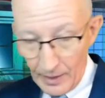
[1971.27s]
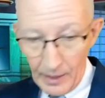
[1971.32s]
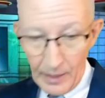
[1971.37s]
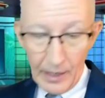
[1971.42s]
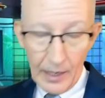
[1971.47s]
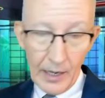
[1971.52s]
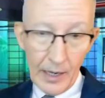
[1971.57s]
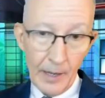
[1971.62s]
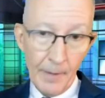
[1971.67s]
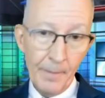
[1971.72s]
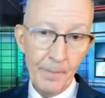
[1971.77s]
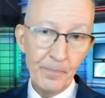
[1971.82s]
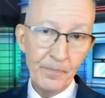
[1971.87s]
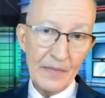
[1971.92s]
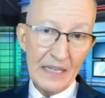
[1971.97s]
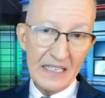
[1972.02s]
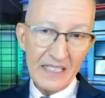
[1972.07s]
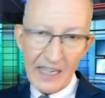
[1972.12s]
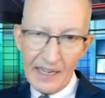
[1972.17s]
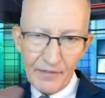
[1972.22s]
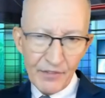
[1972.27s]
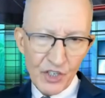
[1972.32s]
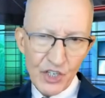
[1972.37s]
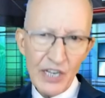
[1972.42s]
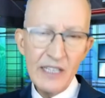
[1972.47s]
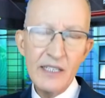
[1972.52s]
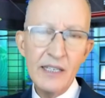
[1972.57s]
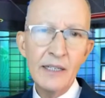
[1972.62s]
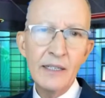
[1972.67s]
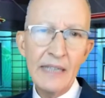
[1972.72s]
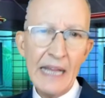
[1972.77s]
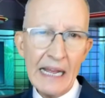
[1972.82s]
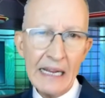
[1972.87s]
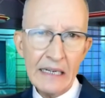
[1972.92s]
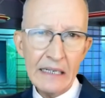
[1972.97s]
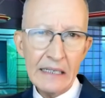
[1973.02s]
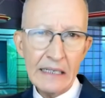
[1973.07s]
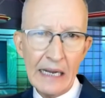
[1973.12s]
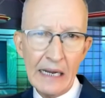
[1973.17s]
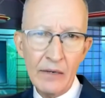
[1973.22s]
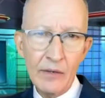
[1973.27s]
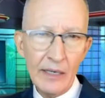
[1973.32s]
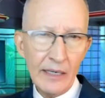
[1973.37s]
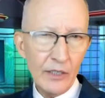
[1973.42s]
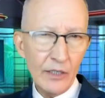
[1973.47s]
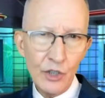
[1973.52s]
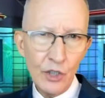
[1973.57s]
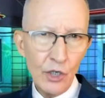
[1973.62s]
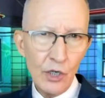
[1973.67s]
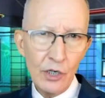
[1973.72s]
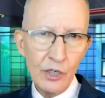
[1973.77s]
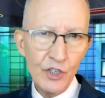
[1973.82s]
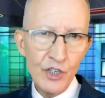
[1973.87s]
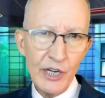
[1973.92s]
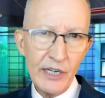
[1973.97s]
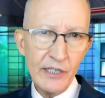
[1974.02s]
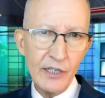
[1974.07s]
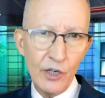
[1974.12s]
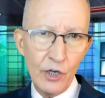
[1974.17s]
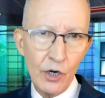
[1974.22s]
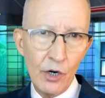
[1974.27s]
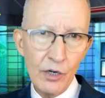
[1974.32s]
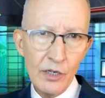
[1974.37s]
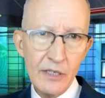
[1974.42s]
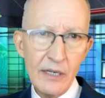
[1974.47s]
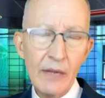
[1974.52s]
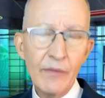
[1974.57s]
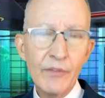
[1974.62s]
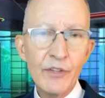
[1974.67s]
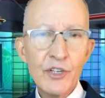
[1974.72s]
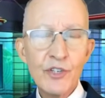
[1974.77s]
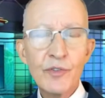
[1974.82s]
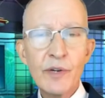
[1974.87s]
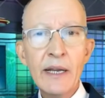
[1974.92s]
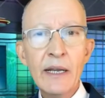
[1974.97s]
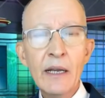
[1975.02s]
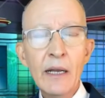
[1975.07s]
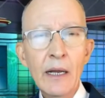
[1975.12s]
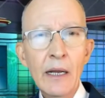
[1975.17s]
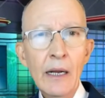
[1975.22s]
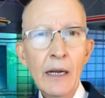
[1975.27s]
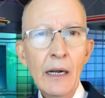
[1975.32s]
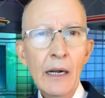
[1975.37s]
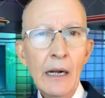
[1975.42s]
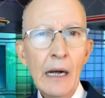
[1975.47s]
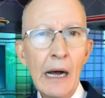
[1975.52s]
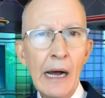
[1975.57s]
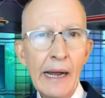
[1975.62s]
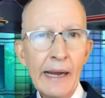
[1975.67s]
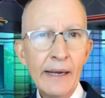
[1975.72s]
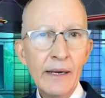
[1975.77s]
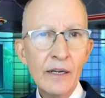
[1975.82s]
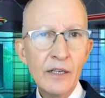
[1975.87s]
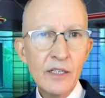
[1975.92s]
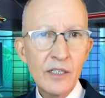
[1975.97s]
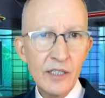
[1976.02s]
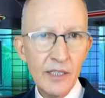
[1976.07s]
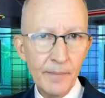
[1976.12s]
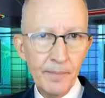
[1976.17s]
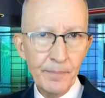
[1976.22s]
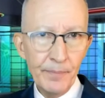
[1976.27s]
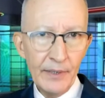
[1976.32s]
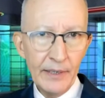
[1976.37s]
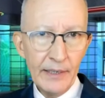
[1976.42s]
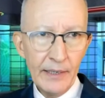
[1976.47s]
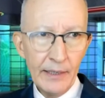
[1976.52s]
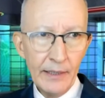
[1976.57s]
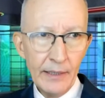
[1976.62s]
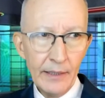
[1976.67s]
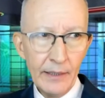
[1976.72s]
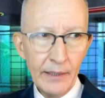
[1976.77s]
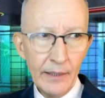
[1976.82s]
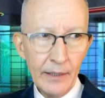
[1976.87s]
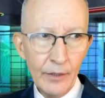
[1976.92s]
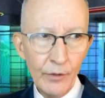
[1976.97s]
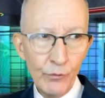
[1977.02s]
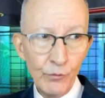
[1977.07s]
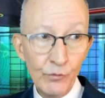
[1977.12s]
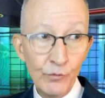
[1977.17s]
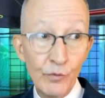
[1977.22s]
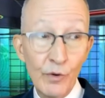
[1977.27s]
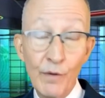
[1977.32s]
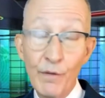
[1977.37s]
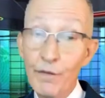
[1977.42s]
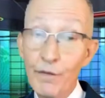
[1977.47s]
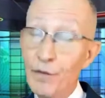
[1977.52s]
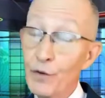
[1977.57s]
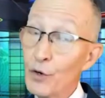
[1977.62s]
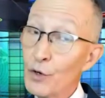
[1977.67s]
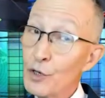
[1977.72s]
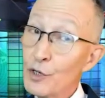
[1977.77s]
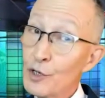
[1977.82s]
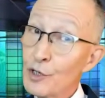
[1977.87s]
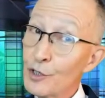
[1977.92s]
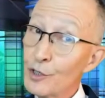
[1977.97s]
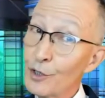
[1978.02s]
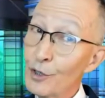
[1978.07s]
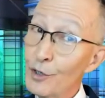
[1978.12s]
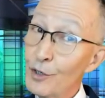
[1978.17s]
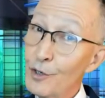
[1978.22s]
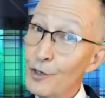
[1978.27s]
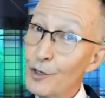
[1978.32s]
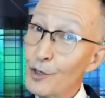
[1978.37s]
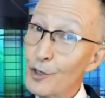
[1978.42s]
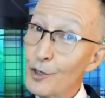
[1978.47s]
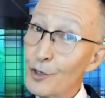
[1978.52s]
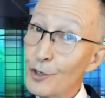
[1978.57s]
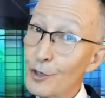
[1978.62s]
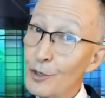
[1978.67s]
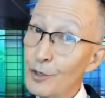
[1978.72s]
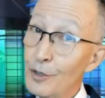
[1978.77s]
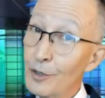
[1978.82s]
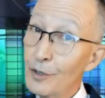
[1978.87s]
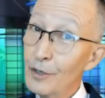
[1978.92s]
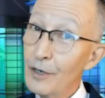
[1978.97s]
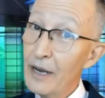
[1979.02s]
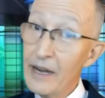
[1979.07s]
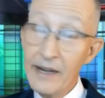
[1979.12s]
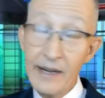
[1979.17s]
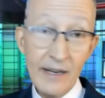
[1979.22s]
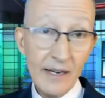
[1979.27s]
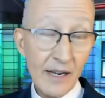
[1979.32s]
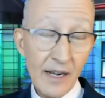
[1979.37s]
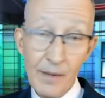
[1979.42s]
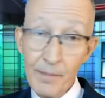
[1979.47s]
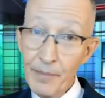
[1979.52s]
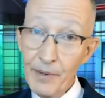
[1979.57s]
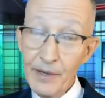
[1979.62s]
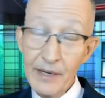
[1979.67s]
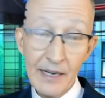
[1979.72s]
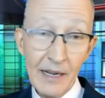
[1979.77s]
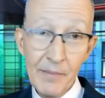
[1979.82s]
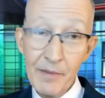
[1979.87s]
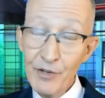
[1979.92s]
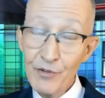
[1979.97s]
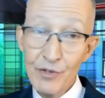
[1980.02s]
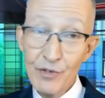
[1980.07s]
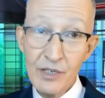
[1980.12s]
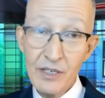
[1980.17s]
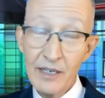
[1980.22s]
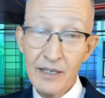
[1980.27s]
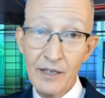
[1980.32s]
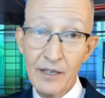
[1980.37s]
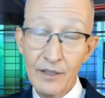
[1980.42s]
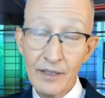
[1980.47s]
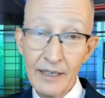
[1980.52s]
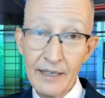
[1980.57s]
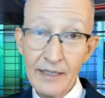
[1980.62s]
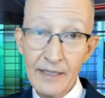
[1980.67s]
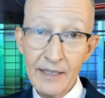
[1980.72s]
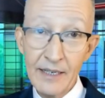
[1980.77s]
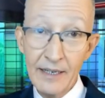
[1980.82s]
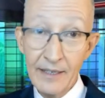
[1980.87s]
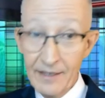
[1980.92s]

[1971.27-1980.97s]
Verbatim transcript: Um, instead of chasing that down like a dog chasing cars down the street, I could simply reverse search any company I'm interested on LinkedIn.